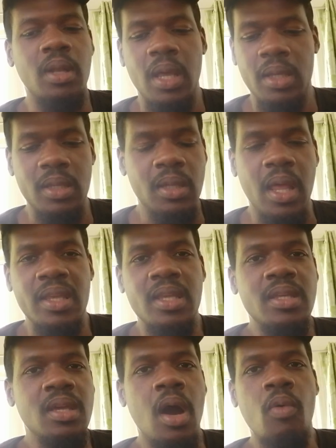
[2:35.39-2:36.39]
like
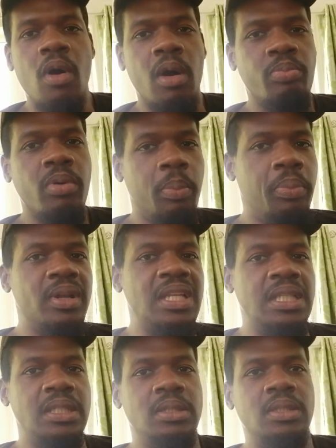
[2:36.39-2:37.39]
he can't walk
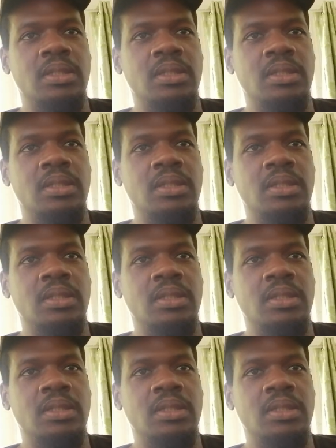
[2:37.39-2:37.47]
properly.